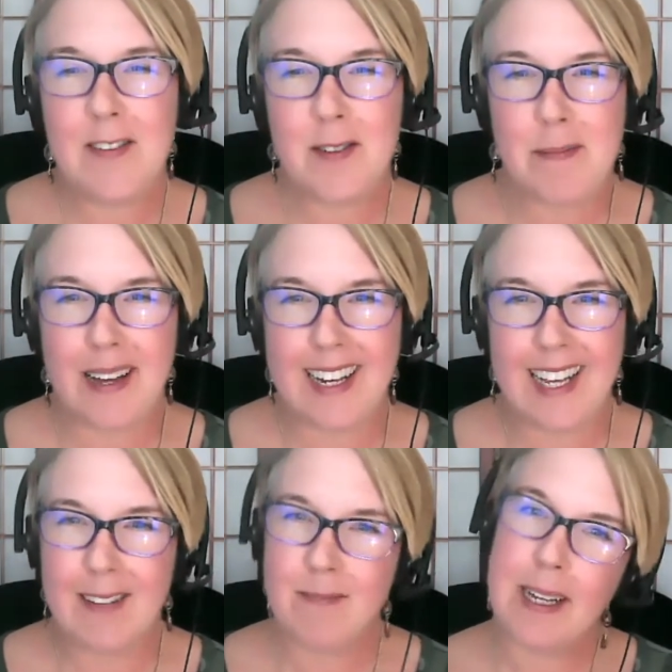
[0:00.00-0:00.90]

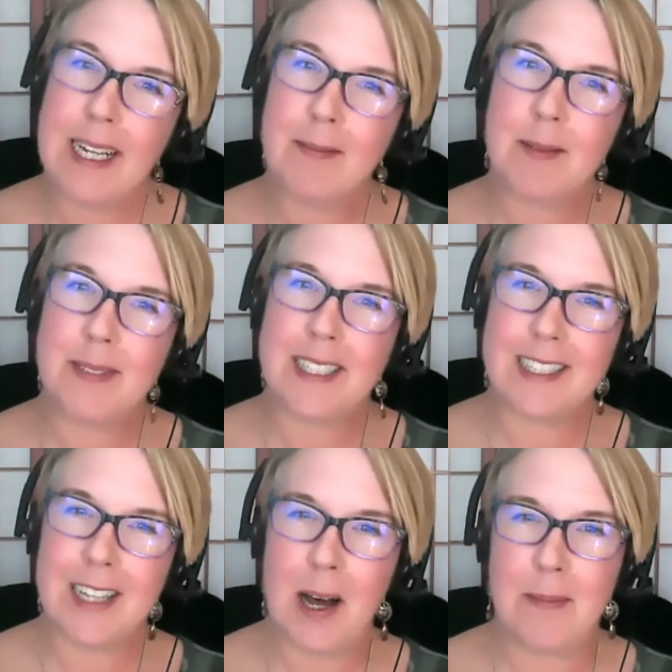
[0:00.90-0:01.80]
everybody. My name is
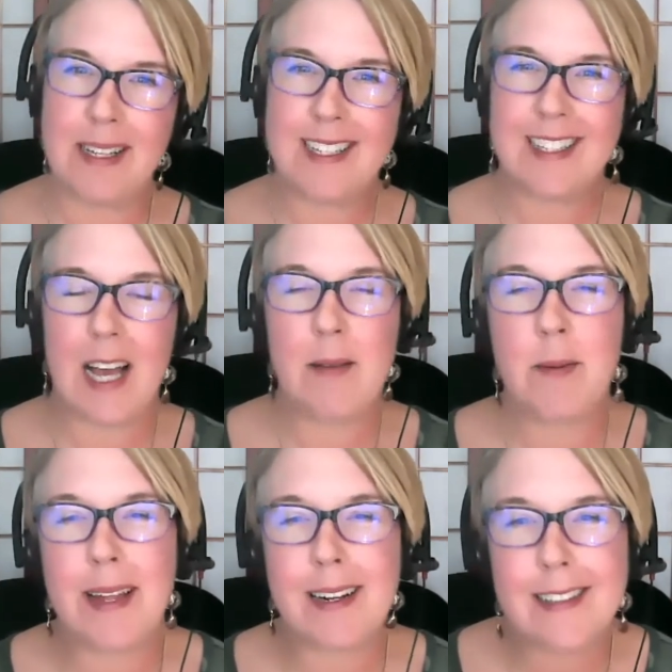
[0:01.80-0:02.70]
Michelle Thomas. I'm
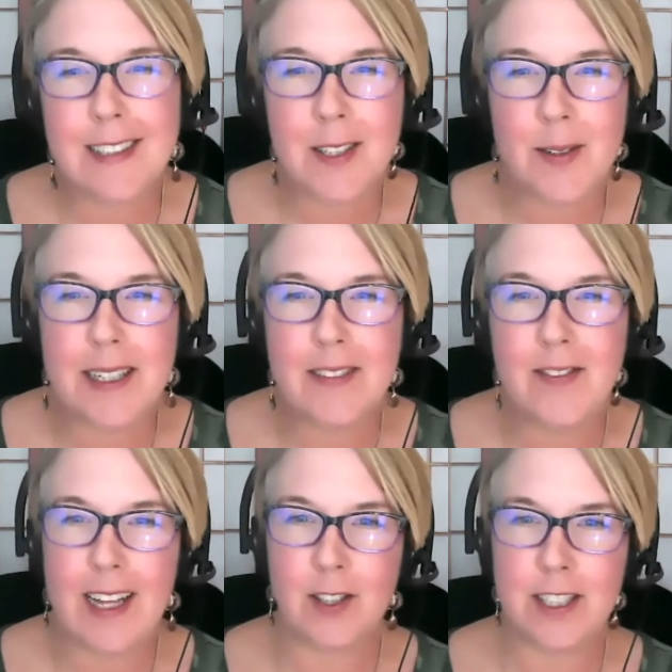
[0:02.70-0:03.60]
a medical intuitive
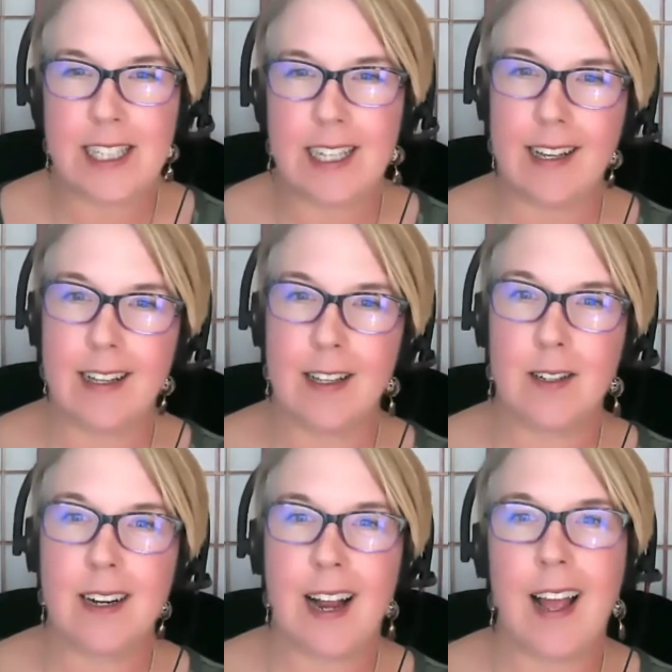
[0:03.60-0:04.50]
energy
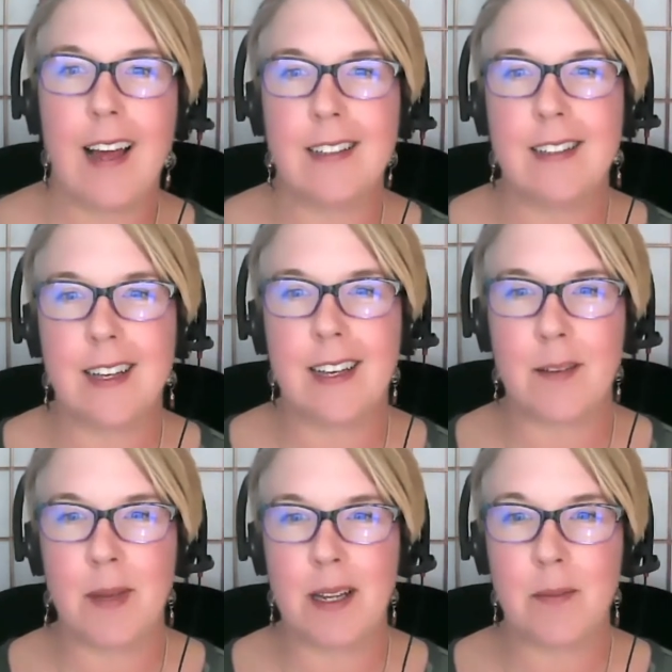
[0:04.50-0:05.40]
healer and
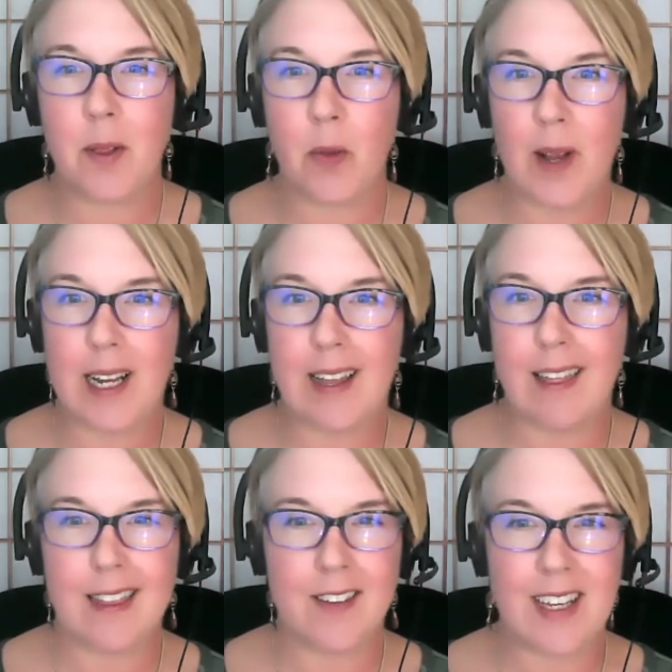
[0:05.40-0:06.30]
psychic medium with
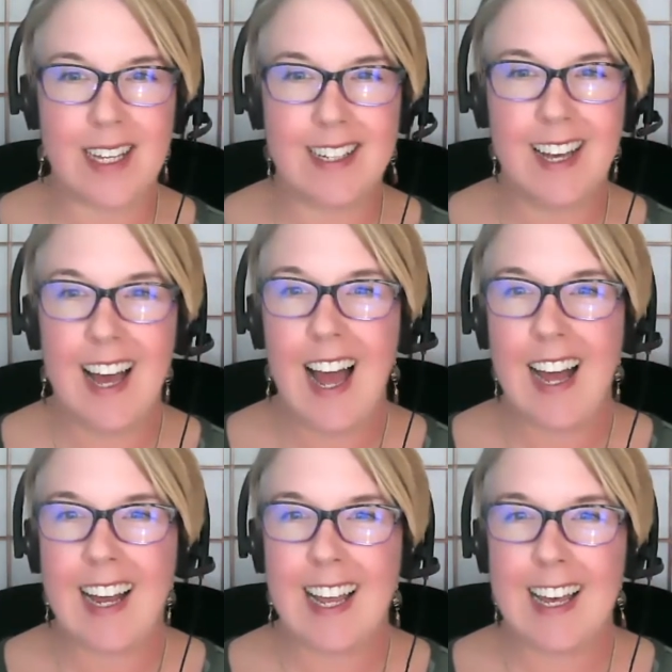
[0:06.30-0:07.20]
Radiant Living.
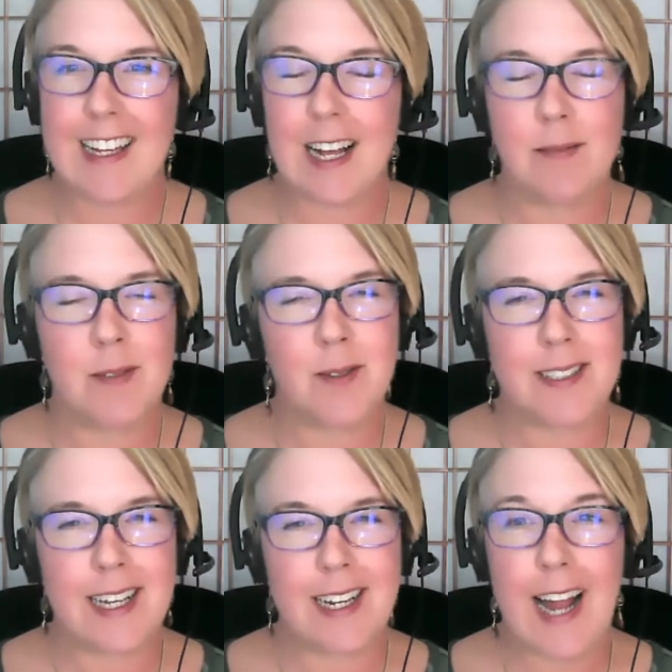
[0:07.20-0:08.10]
And I'm so
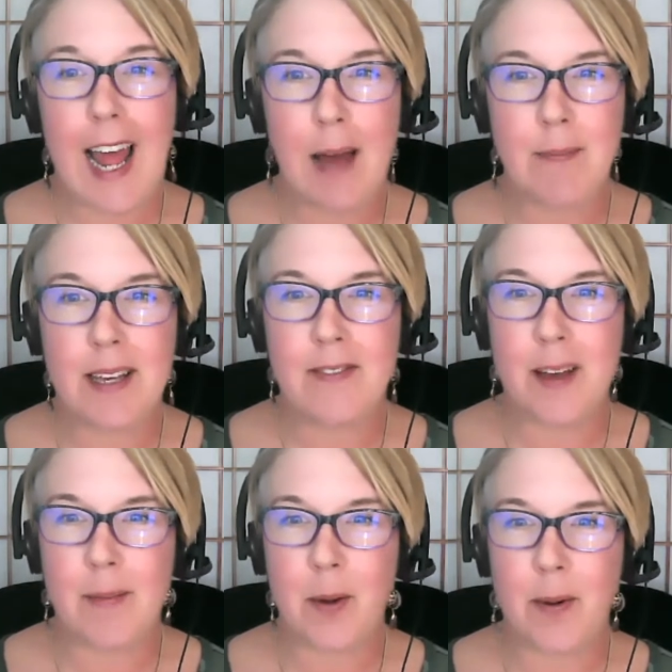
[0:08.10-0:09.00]
excited. Happy
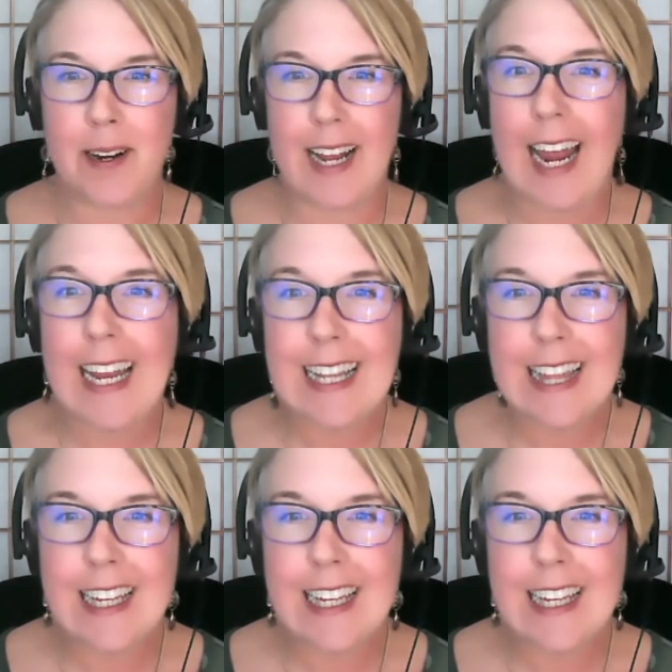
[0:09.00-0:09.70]
February 8th.